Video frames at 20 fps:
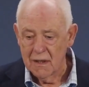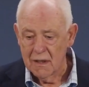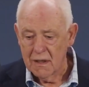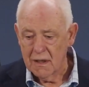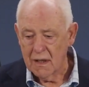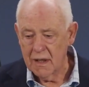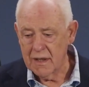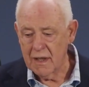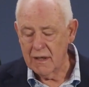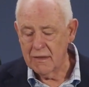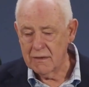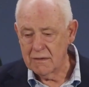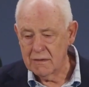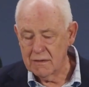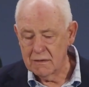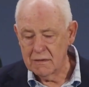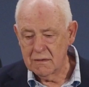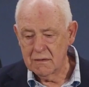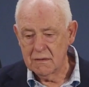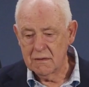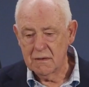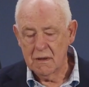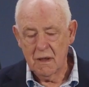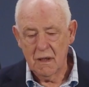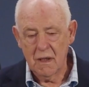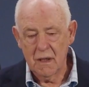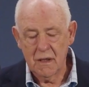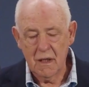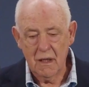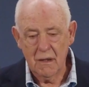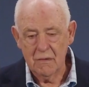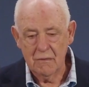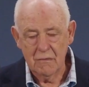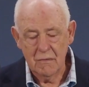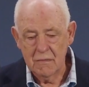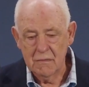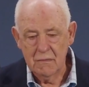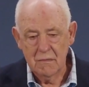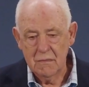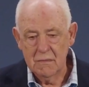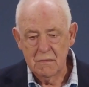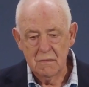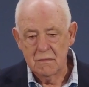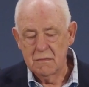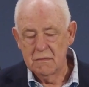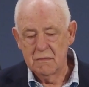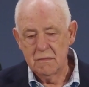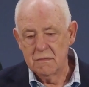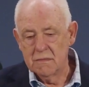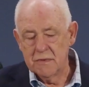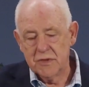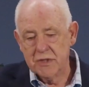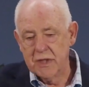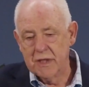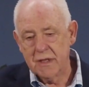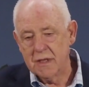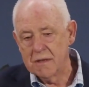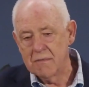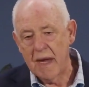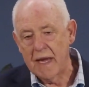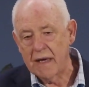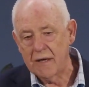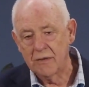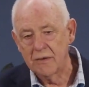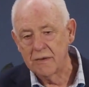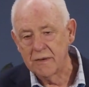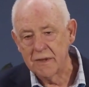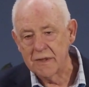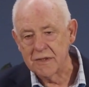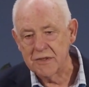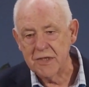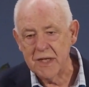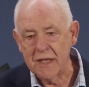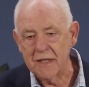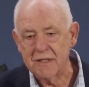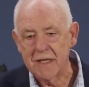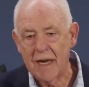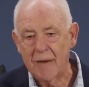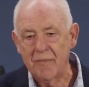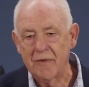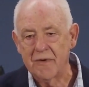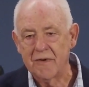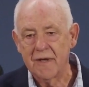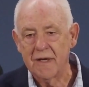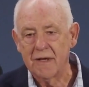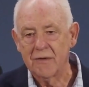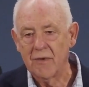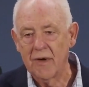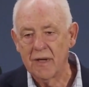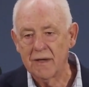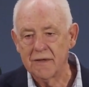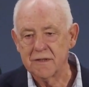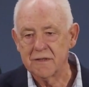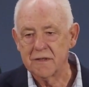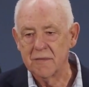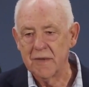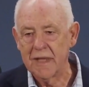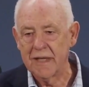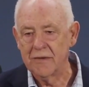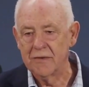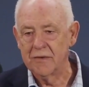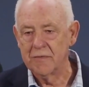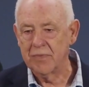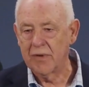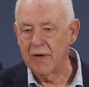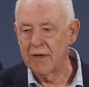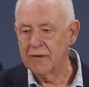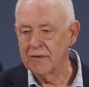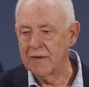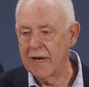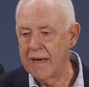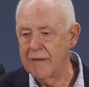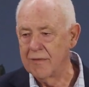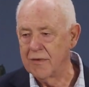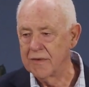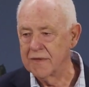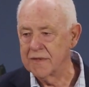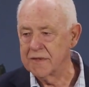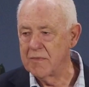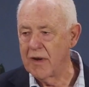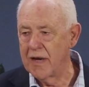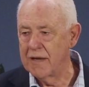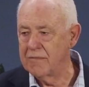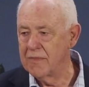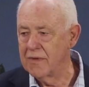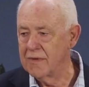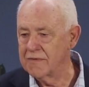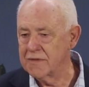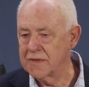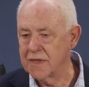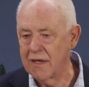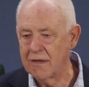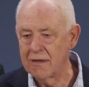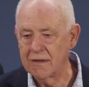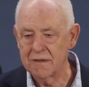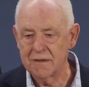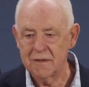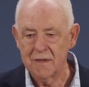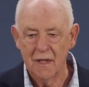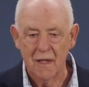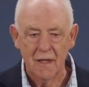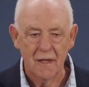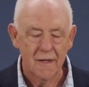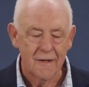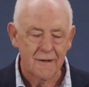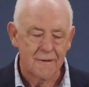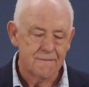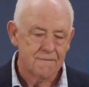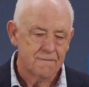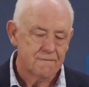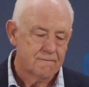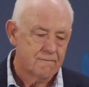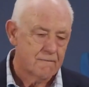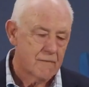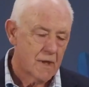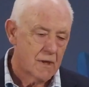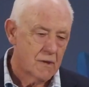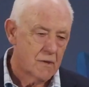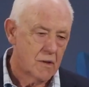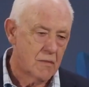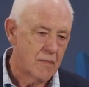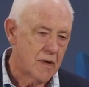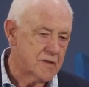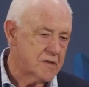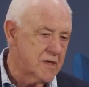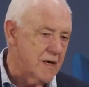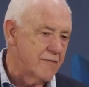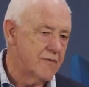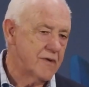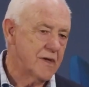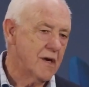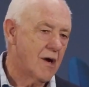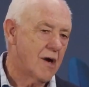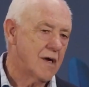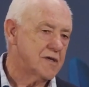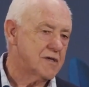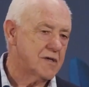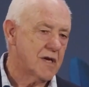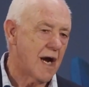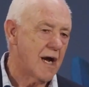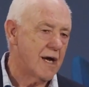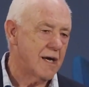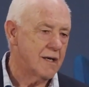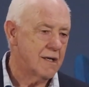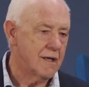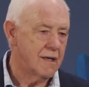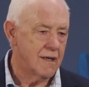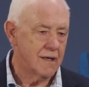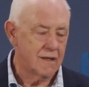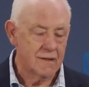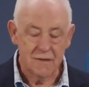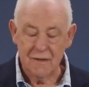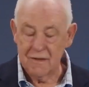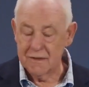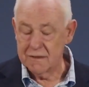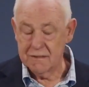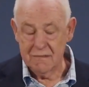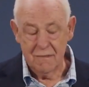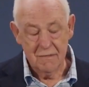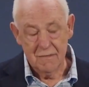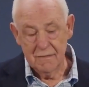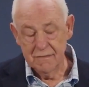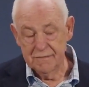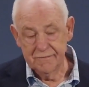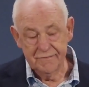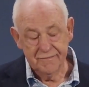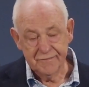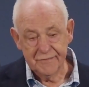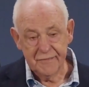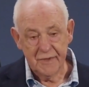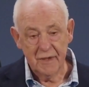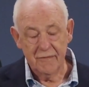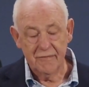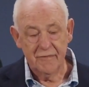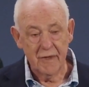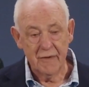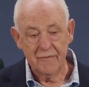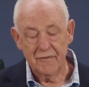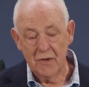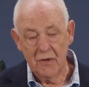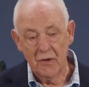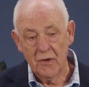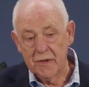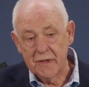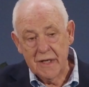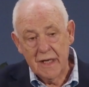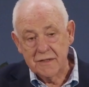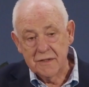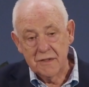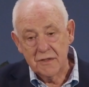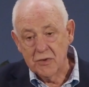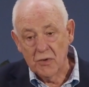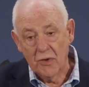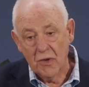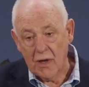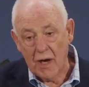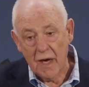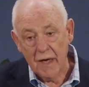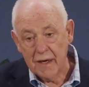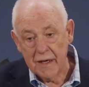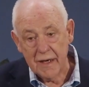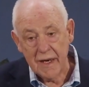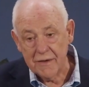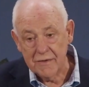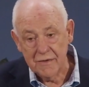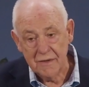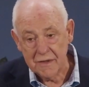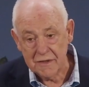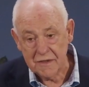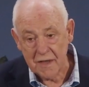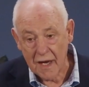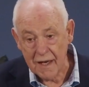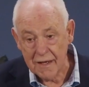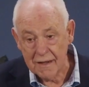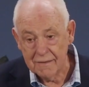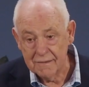I don't sit and make all these things up and think, well, this will be a good program or this might move souls. Almost everything I say, it just, if the Lord doesn't talk, I got nothing to say.